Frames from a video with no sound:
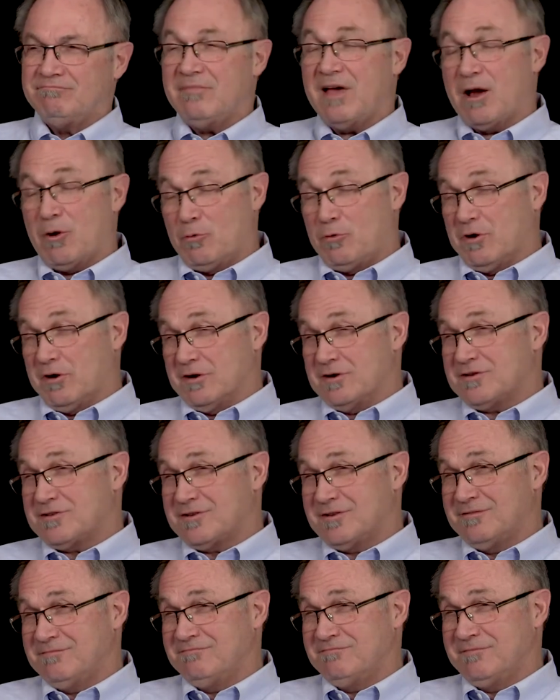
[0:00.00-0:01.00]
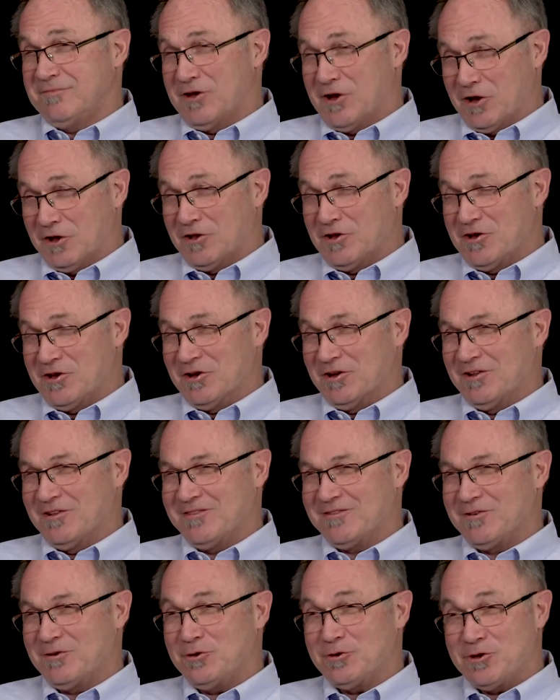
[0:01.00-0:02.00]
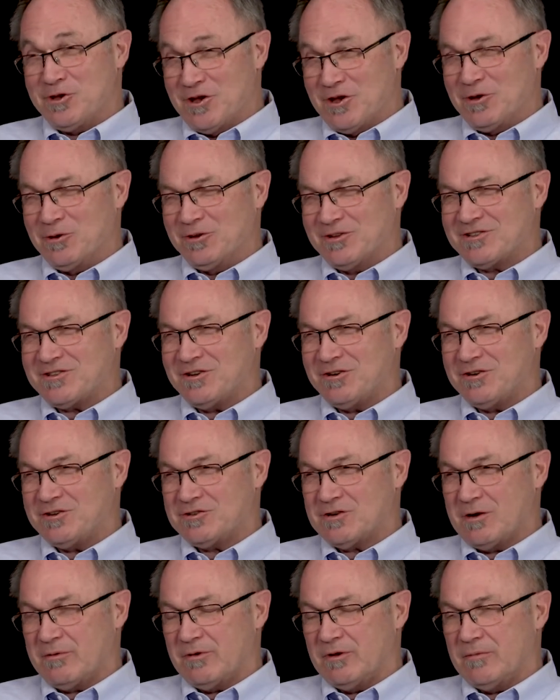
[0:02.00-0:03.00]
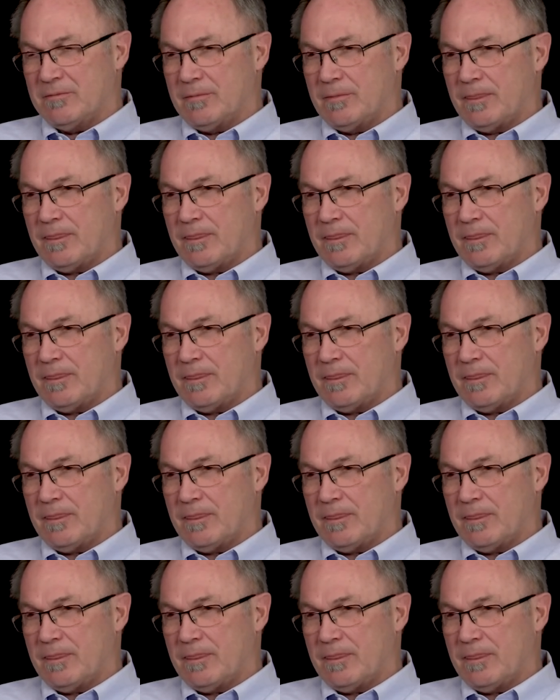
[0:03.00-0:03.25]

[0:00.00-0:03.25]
at worst, illegal, could get you in serious trouble.